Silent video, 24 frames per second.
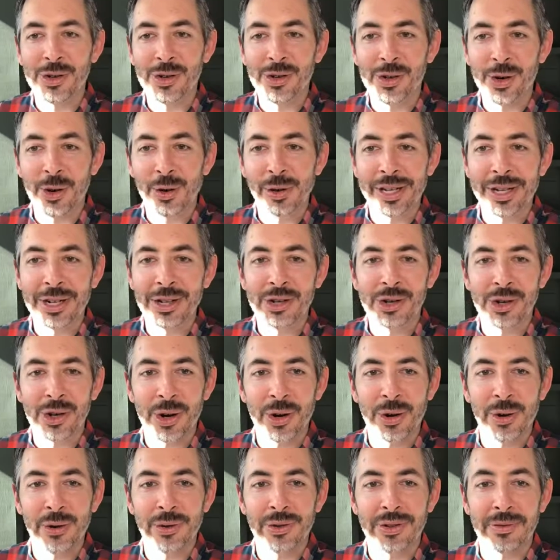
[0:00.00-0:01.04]
Jolie
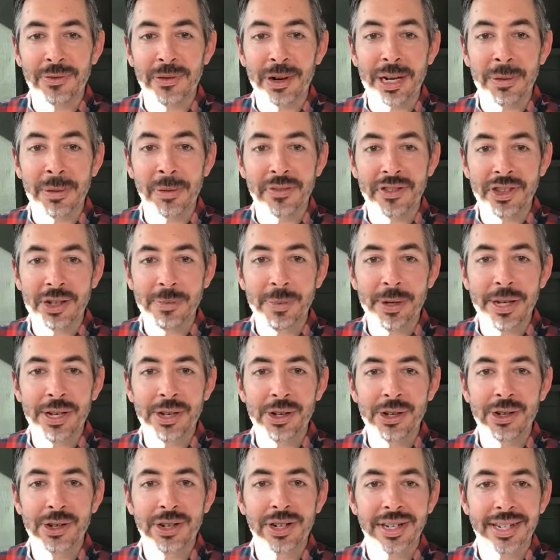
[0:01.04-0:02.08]
chose the freedom of
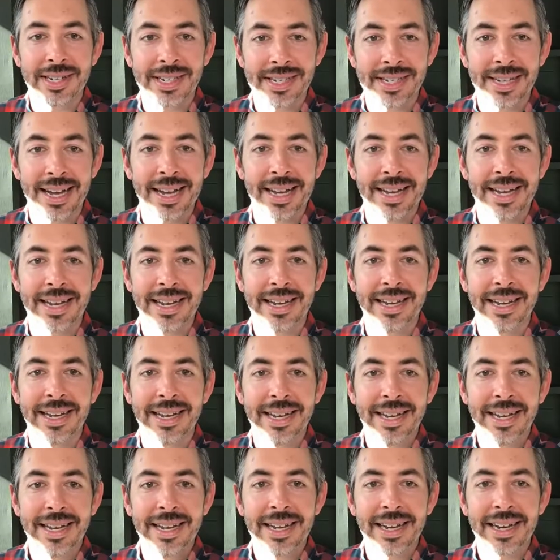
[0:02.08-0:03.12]
speech, saying,
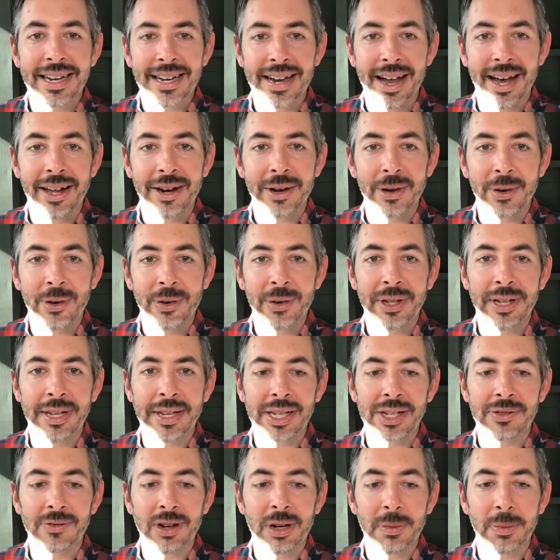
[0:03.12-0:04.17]
not only
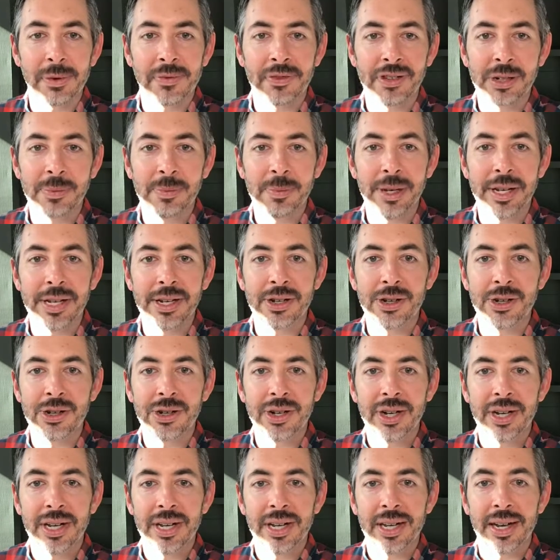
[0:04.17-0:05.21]
is freedom of
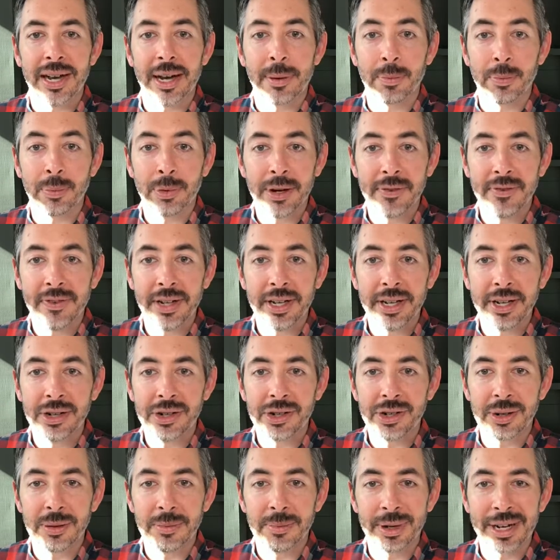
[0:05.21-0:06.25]
speech a
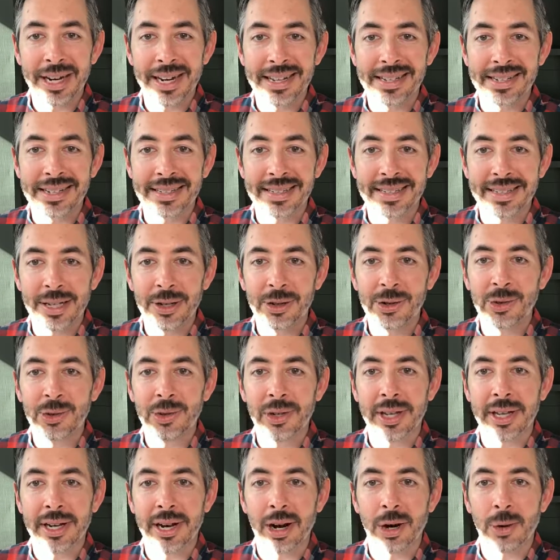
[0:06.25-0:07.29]
privilege, but it is
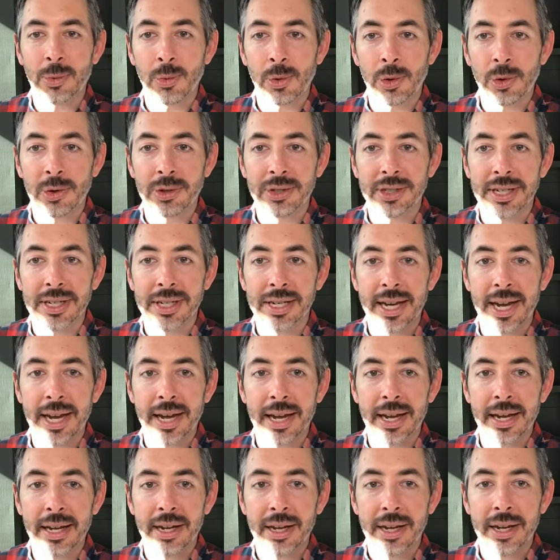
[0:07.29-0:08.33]
essential in our world
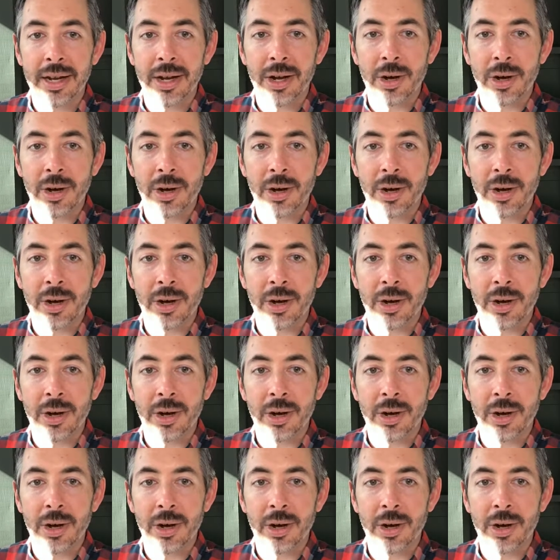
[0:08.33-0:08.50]
today.